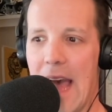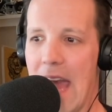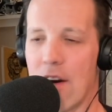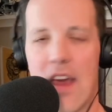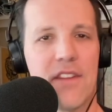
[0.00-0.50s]

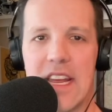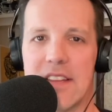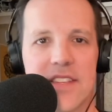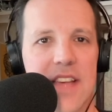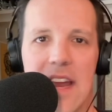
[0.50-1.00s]
I don't have any
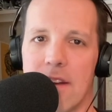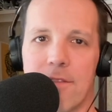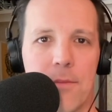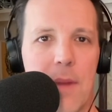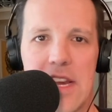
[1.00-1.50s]
inside
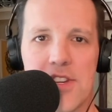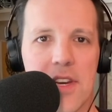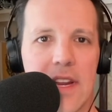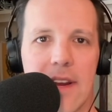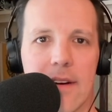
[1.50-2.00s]

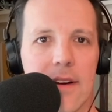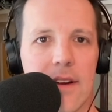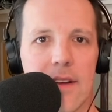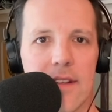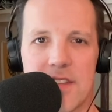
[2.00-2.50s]
information here.
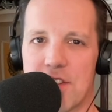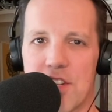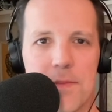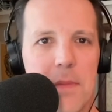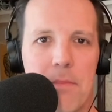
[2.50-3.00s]
This is
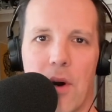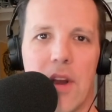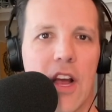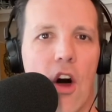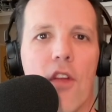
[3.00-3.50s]
just me
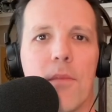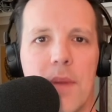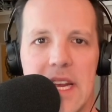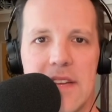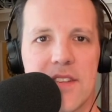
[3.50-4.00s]
putting all the
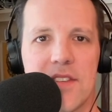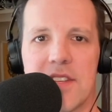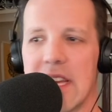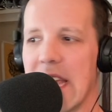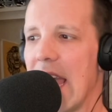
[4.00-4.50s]
pieces
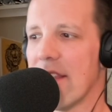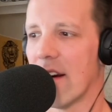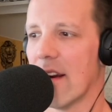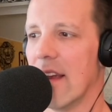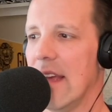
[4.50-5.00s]

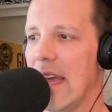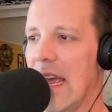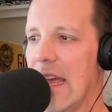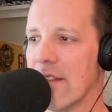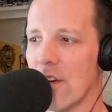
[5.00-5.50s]
together and